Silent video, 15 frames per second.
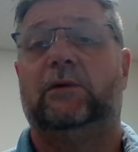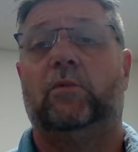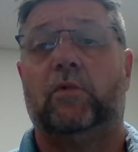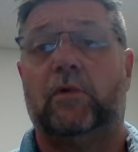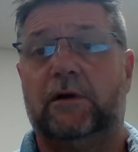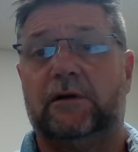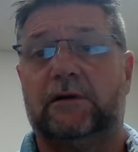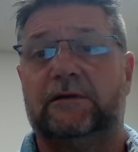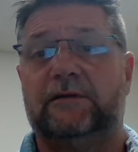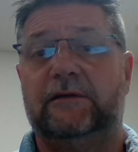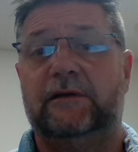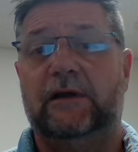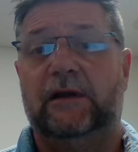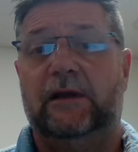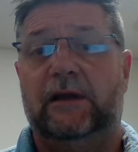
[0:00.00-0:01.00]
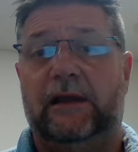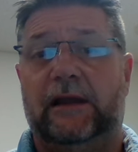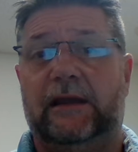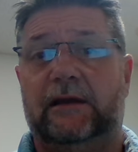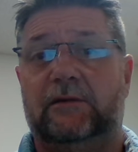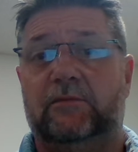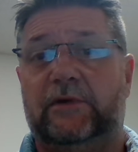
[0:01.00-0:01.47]
It worked.
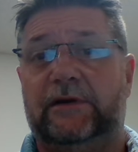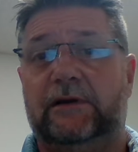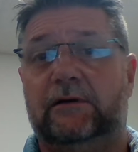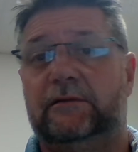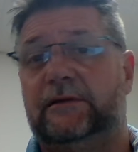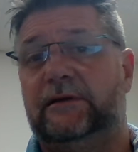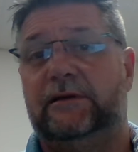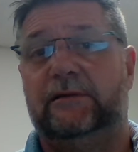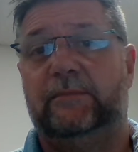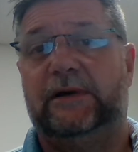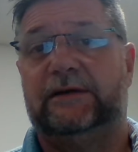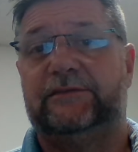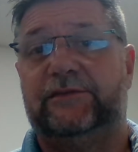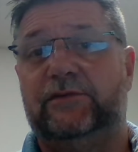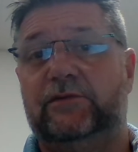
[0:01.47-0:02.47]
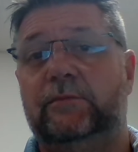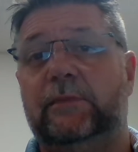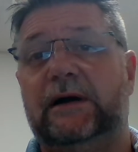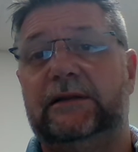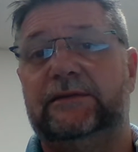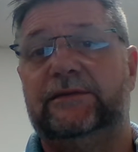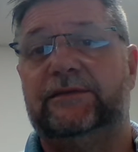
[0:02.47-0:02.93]
And we know that in about 2
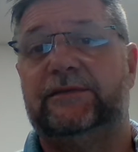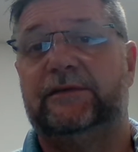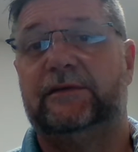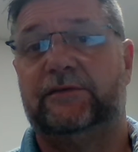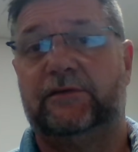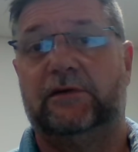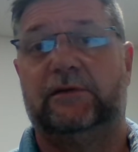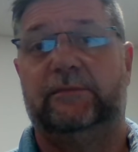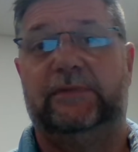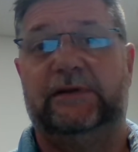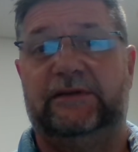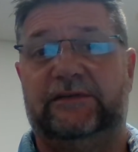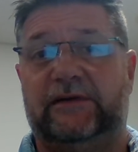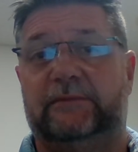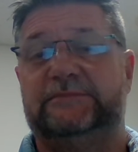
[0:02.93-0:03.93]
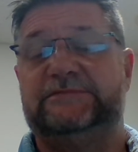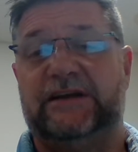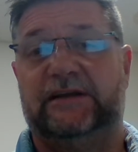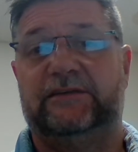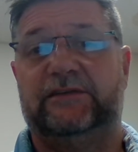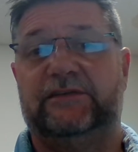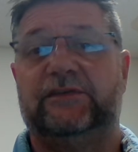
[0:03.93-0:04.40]
months, there's going to be some
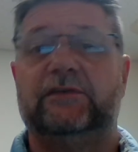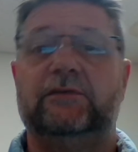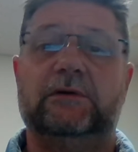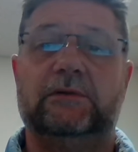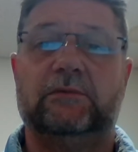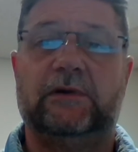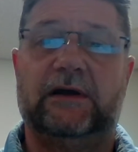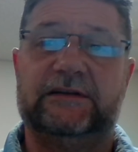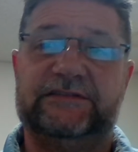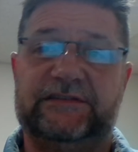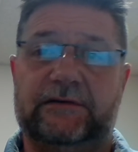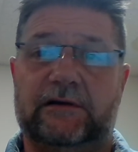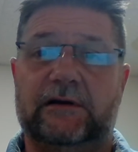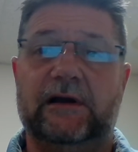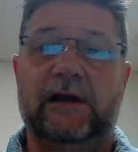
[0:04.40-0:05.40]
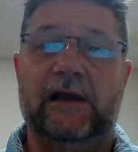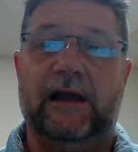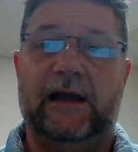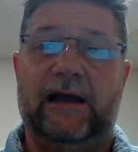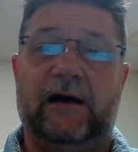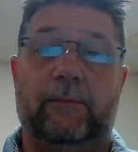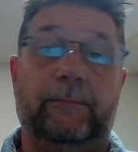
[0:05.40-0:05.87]
changes to it. We're not sure
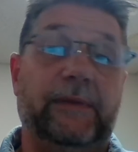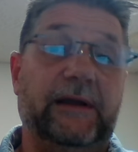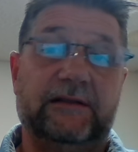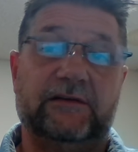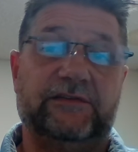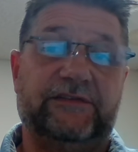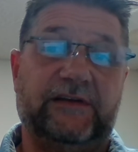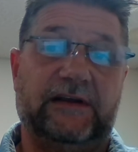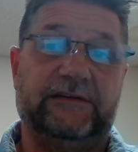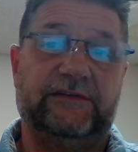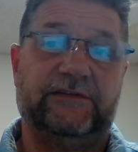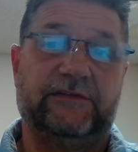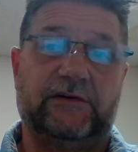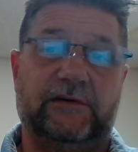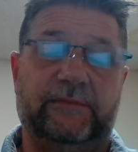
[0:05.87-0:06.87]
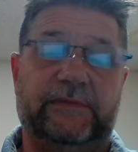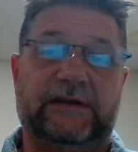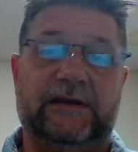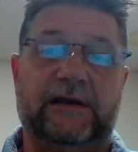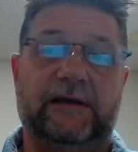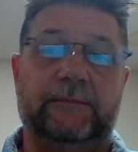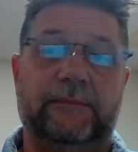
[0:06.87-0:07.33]
how big those changes are going to
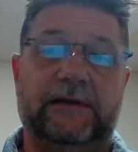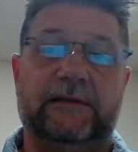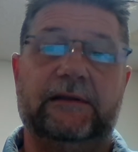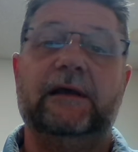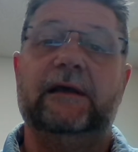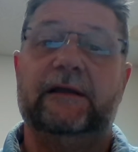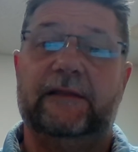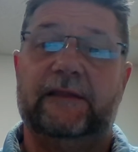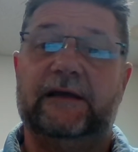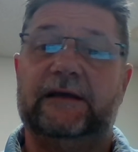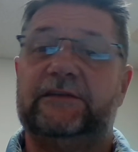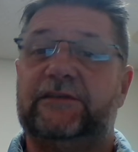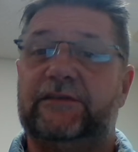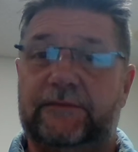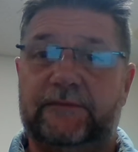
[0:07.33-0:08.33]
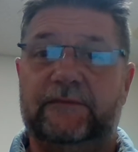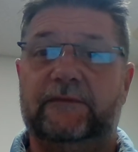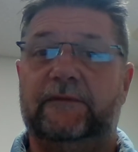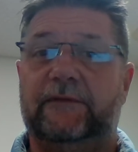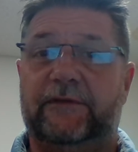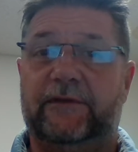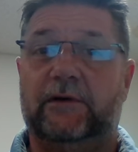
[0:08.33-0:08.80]
be yet, but that's
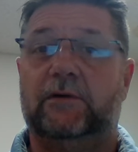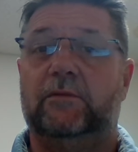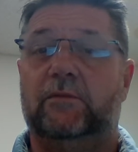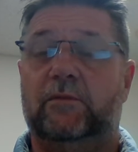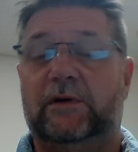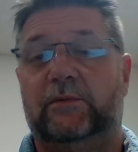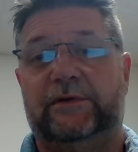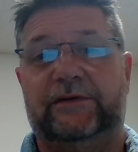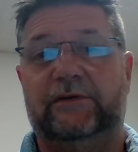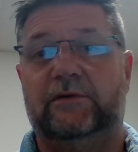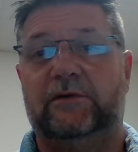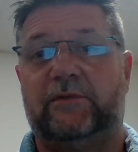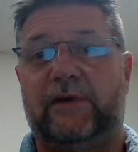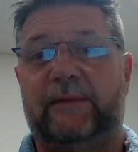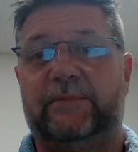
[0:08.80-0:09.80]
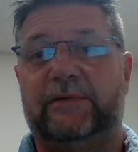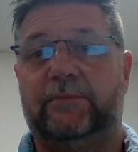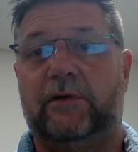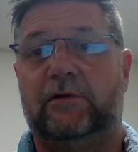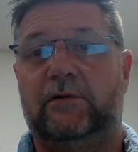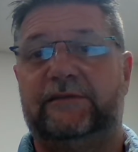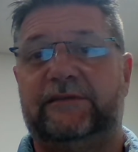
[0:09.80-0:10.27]
the what we do with rapid
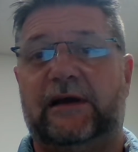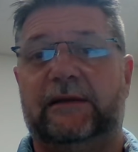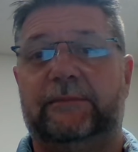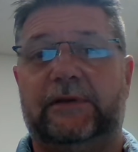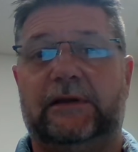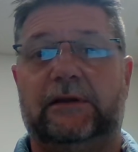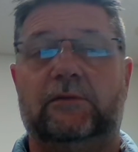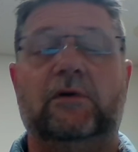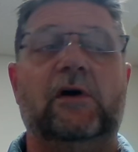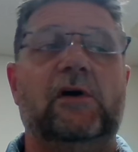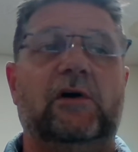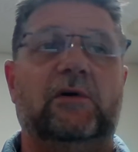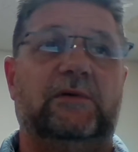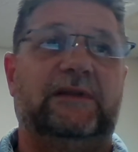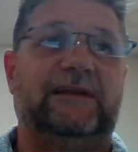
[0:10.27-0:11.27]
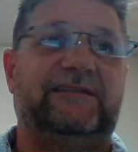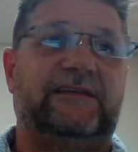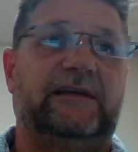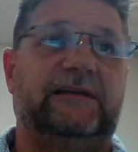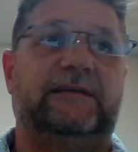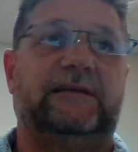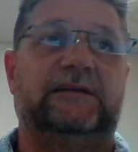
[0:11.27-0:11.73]
prototyping. And when they
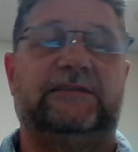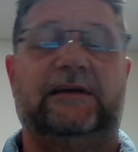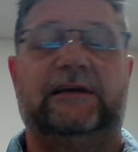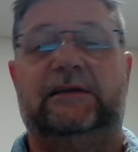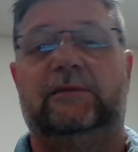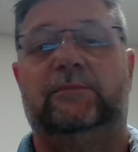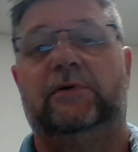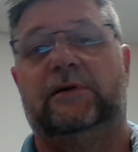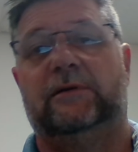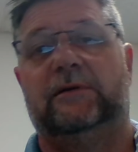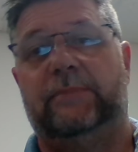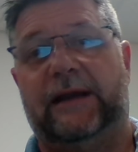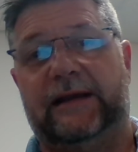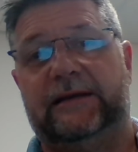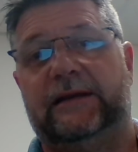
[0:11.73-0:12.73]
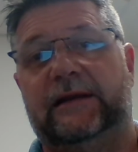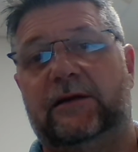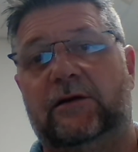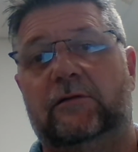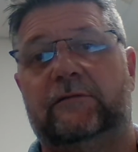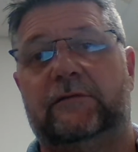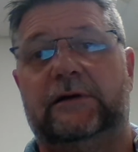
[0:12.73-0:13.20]
say things like you put a band-aid
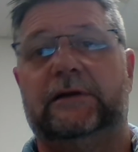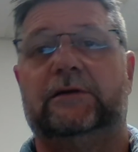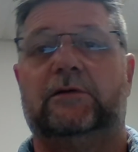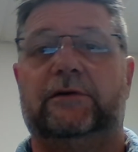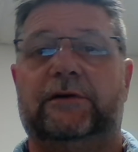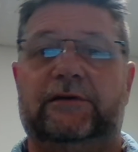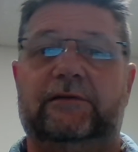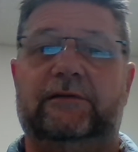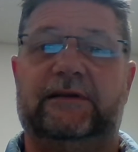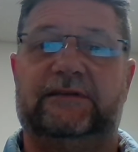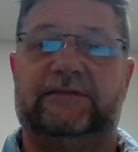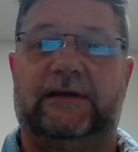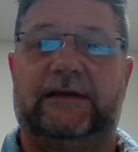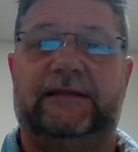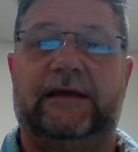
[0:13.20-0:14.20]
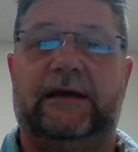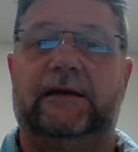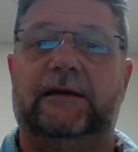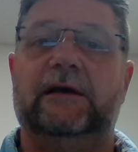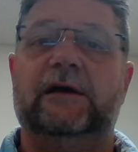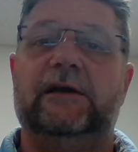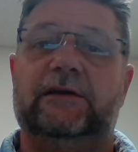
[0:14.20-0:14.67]
over it or you do things like
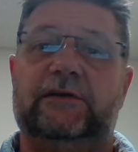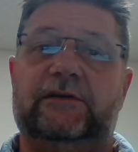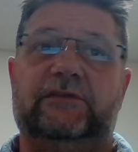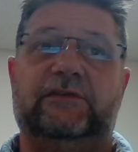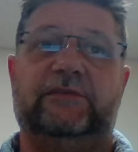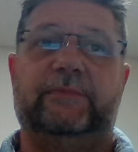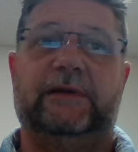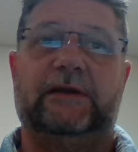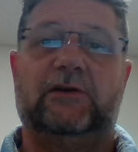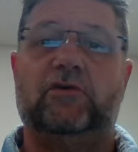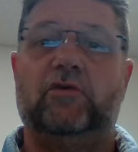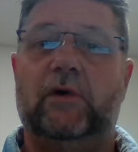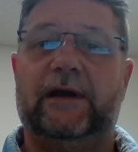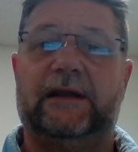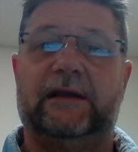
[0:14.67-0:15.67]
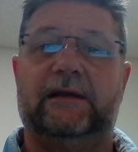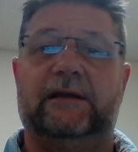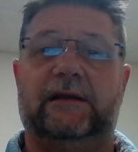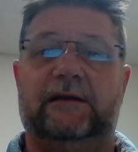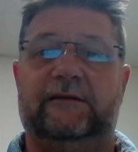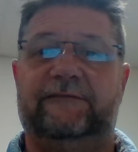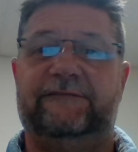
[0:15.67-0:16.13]
that, you're just being
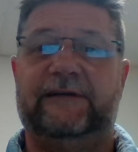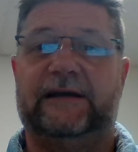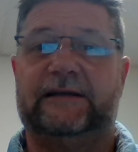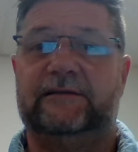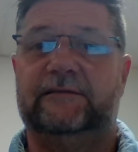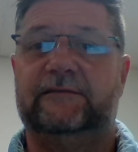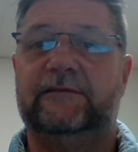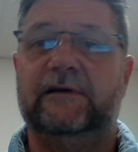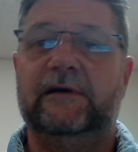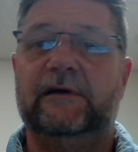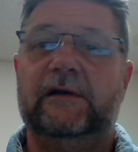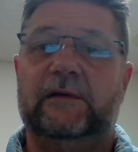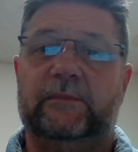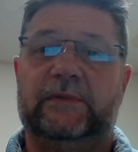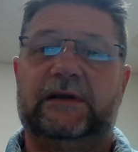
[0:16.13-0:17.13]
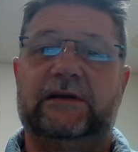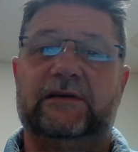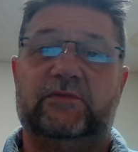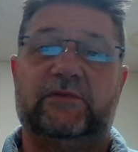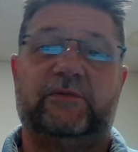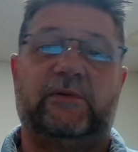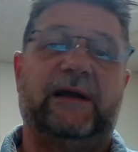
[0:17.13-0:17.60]
quick and effective
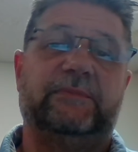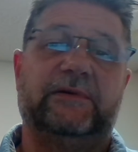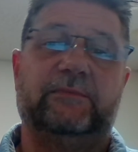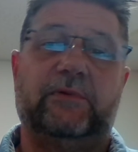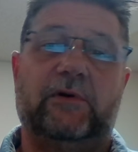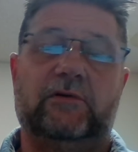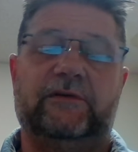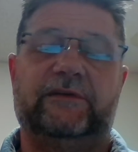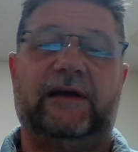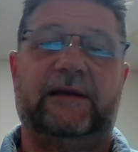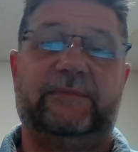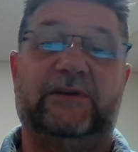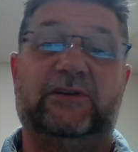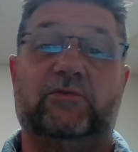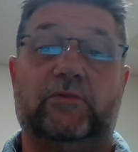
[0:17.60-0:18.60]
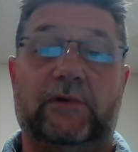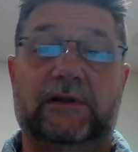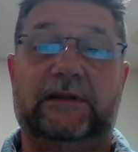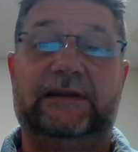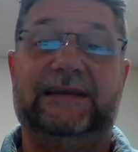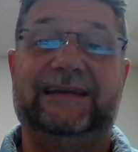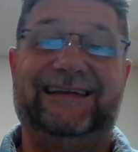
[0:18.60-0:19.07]
because with rapid prototyping, you
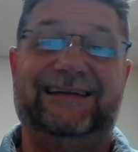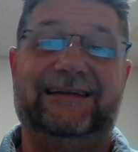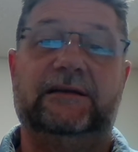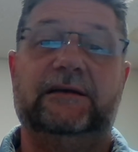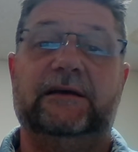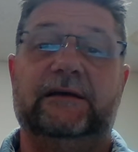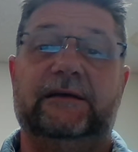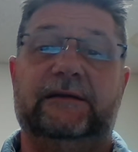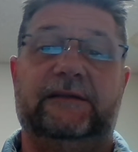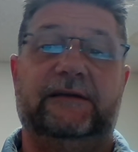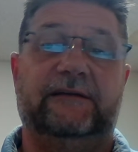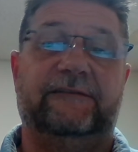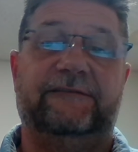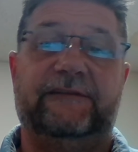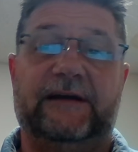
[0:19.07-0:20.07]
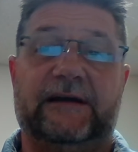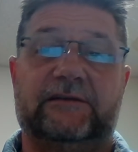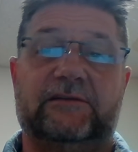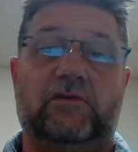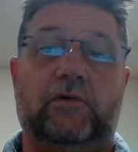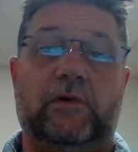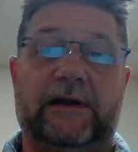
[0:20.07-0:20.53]
really need the
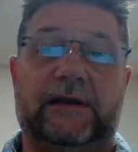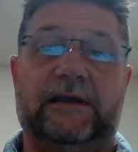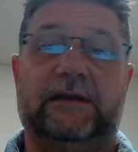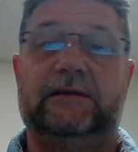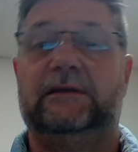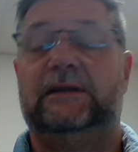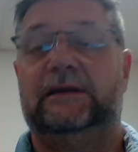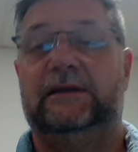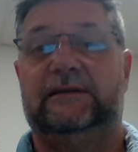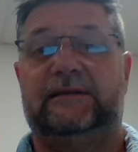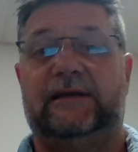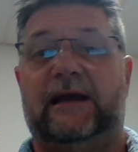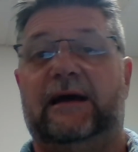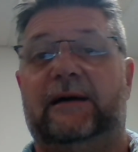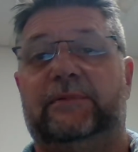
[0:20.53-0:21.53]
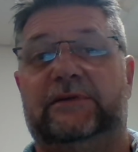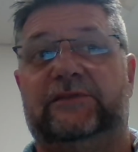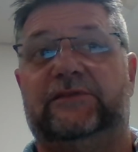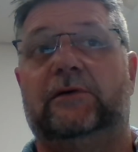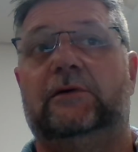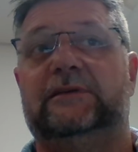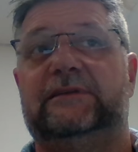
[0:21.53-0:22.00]
effect quick and you need it to happen.
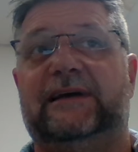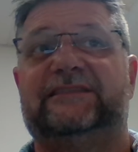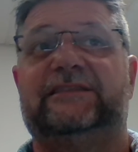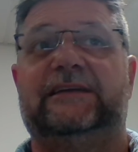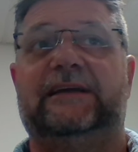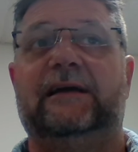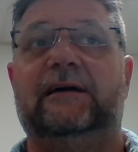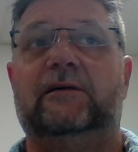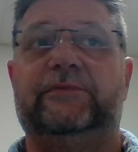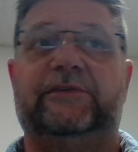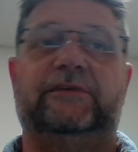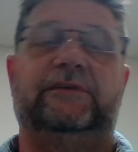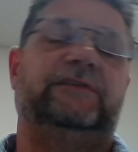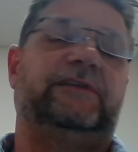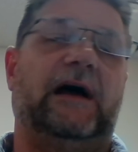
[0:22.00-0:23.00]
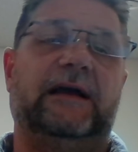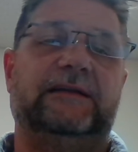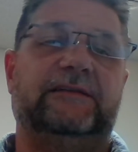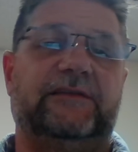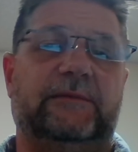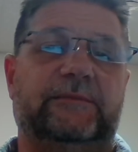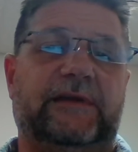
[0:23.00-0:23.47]
So it actually helps your
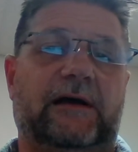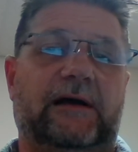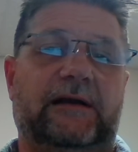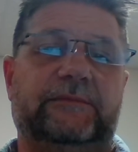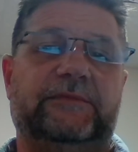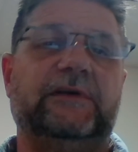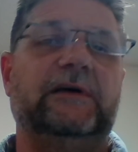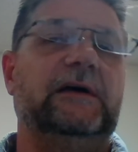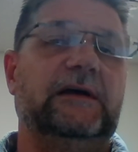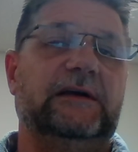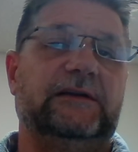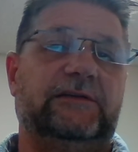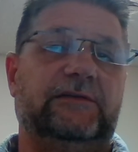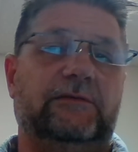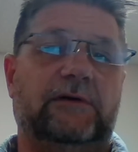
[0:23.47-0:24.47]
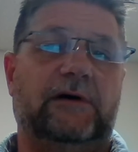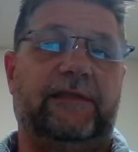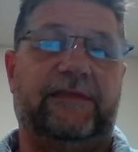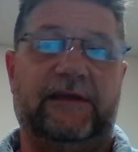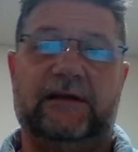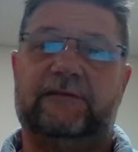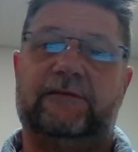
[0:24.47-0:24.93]
design sometimes to
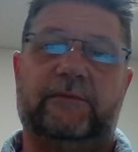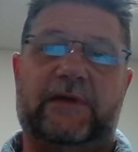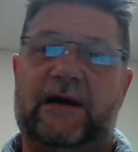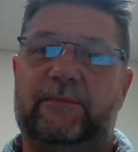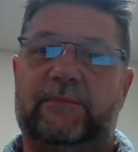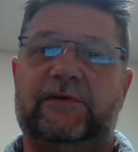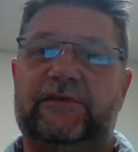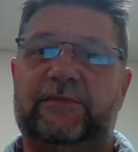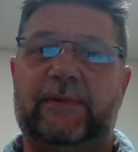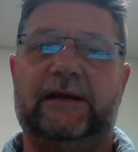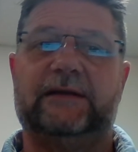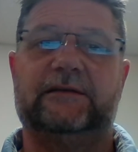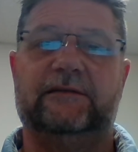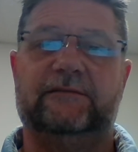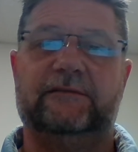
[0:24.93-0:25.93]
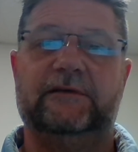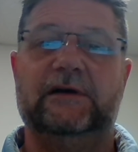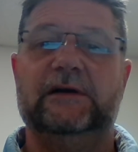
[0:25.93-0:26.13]
think from that perspective.